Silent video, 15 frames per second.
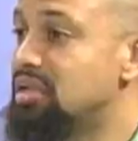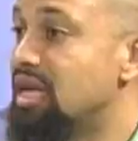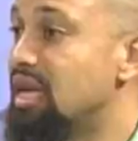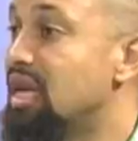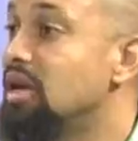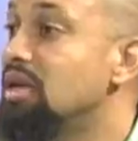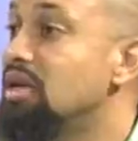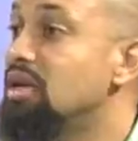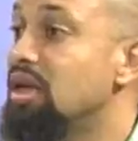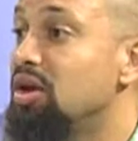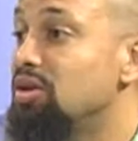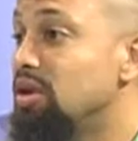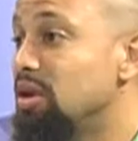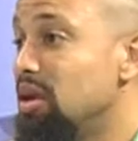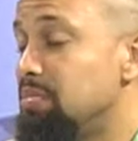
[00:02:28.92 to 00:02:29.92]
at the end of the day,
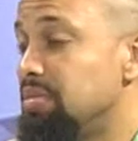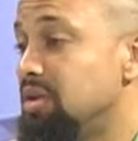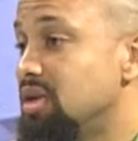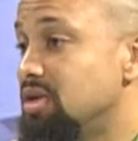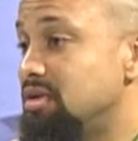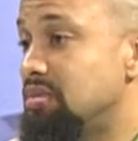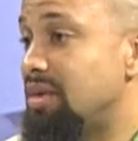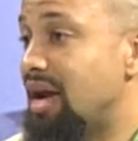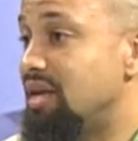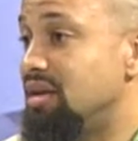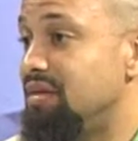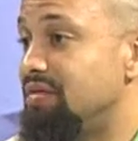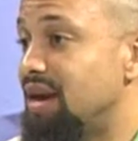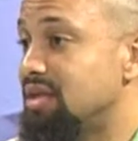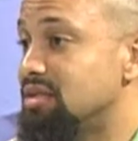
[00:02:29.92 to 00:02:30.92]
the company doesn't buy the
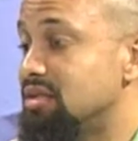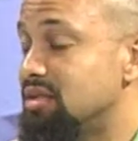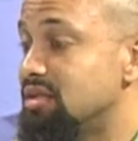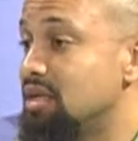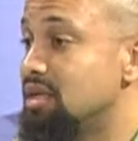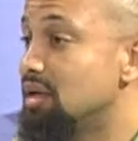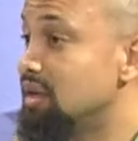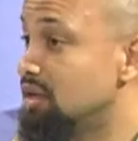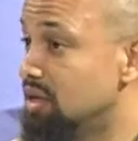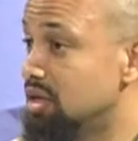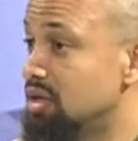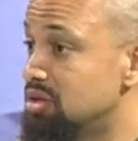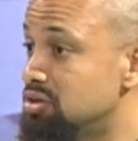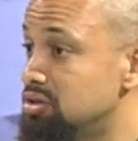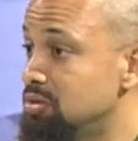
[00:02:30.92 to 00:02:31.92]
devices. The
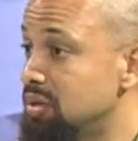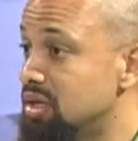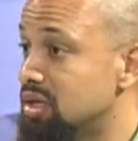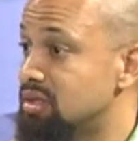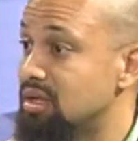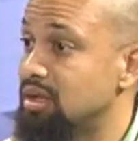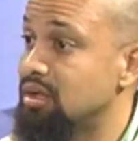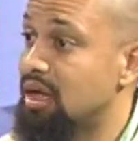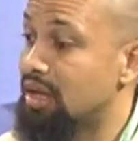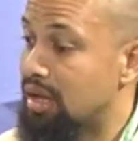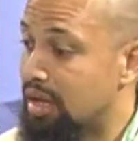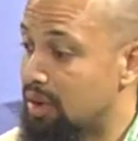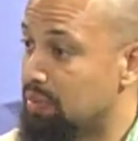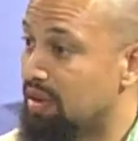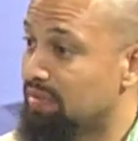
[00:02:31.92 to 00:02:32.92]
consumer does. And
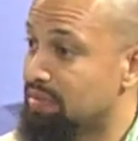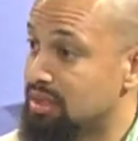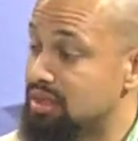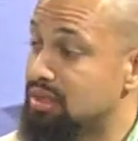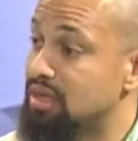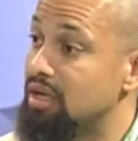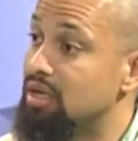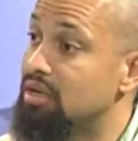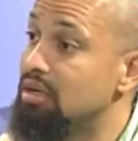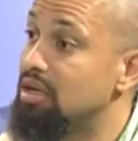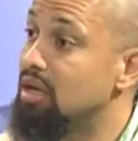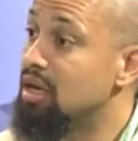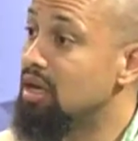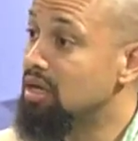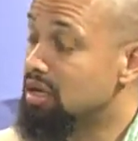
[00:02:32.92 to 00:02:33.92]
again, we have been seeing
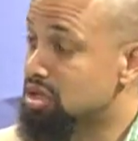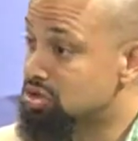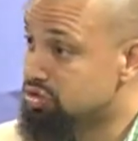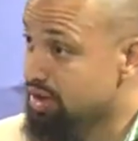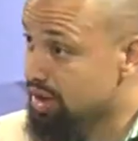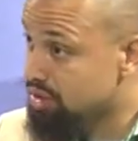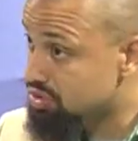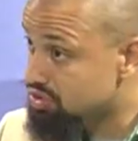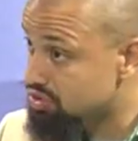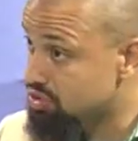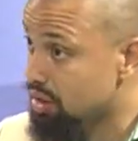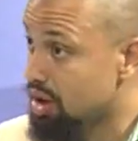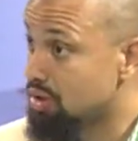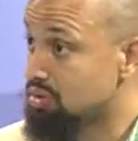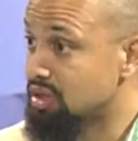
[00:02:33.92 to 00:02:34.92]
the trend
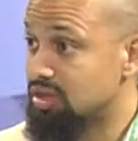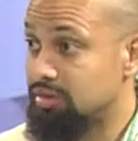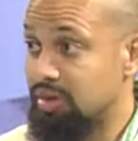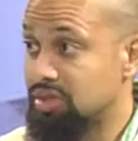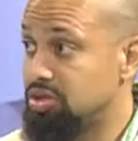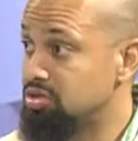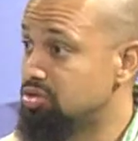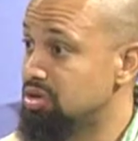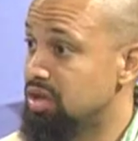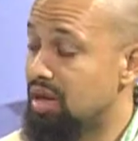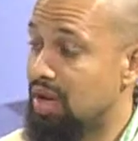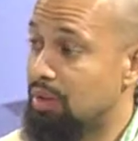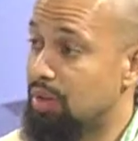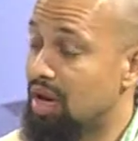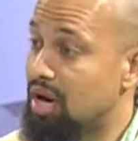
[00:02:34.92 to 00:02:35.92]
throughout, especially in
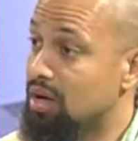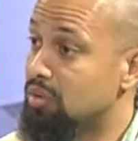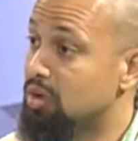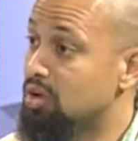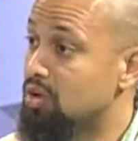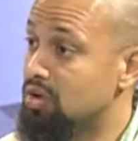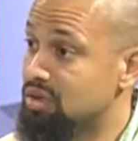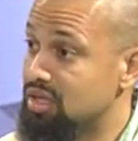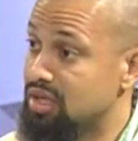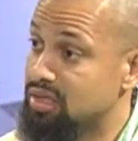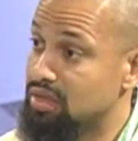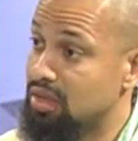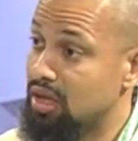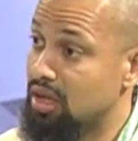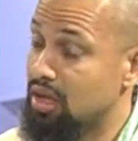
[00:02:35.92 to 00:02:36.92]
Trinidad. We had our launch
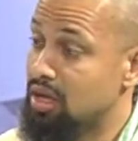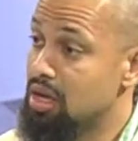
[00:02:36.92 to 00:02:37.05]
yesterday